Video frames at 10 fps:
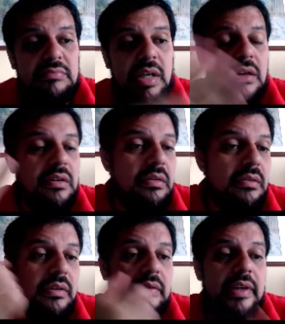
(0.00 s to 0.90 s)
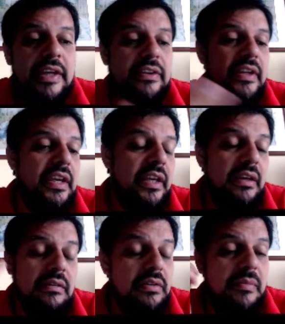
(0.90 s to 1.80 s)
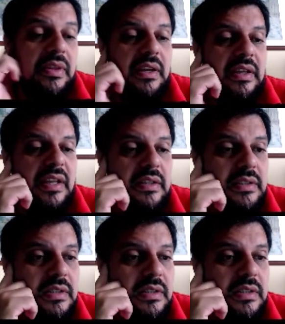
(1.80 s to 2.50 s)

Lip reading: I don't know, ace king or something like that.